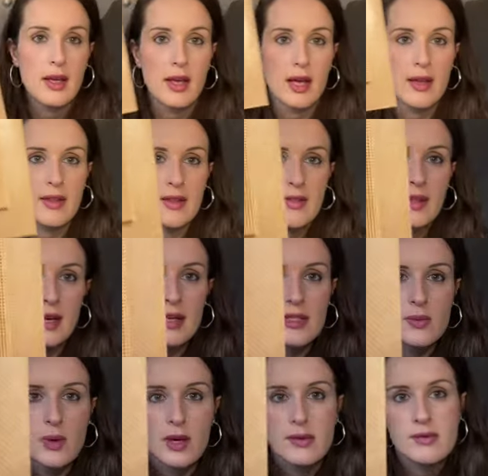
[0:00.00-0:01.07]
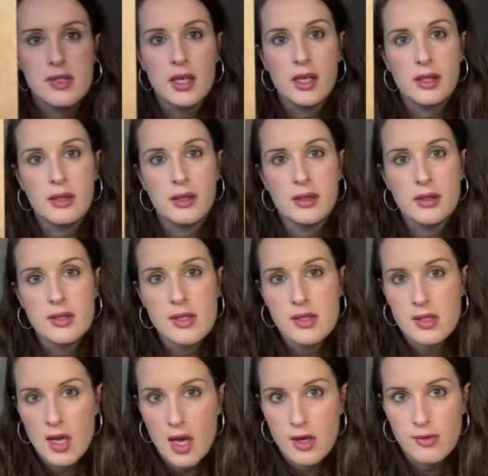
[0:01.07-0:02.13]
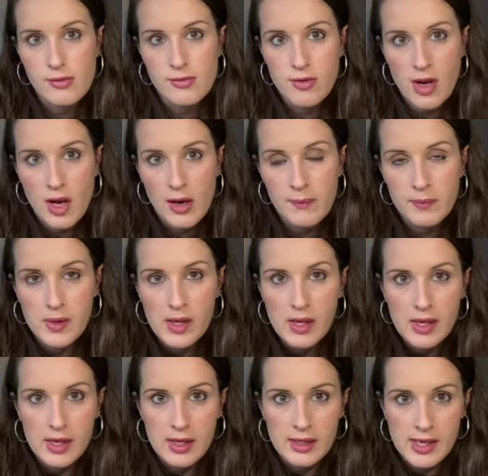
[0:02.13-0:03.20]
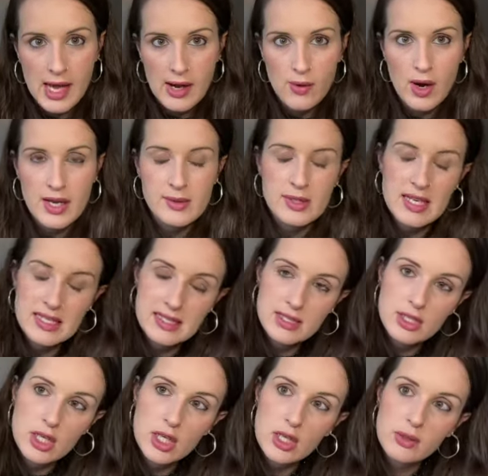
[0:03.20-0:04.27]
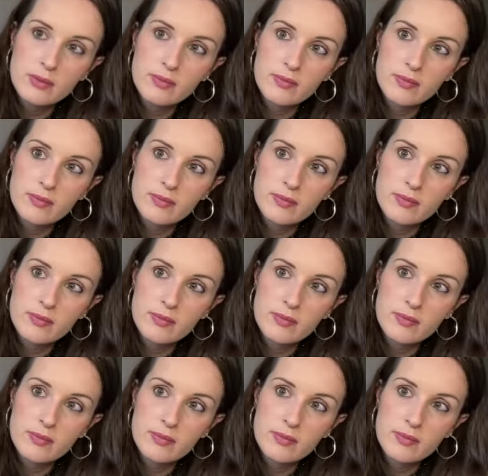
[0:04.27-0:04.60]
And then that is what I've done so far. Now I did do